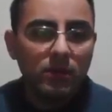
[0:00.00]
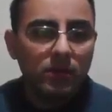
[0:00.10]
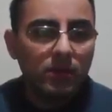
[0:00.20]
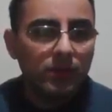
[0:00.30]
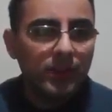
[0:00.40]

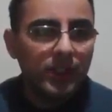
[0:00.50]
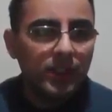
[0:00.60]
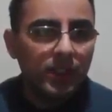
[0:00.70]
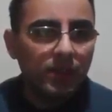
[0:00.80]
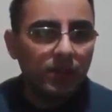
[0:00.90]

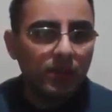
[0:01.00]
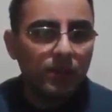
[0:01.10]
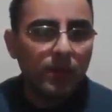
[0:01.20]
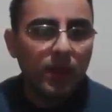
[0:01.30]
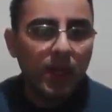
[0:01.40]
So
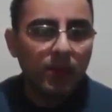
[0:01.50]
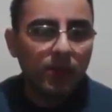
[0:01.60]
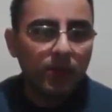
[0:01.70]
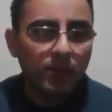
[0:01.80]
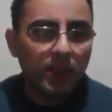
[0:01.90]
uh, this
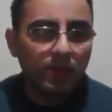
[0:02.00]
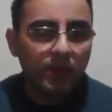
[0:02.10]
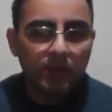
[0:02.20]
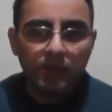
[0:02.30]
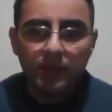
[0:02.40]
new
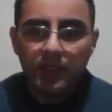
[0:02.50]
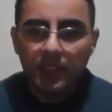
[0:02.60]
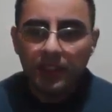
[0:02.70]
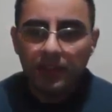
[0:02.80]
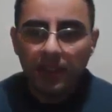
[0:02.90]
Wuhan
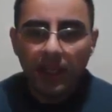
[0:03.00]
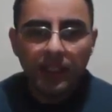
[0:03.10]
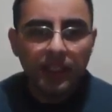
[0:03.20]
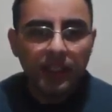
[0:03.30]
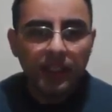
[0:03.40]

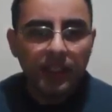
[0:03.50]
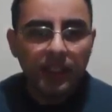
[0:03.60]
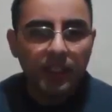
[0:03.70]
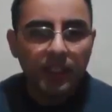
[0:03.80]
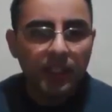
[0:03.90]
coronavirus
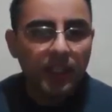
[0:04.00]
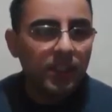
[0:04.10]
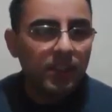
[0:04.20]
is like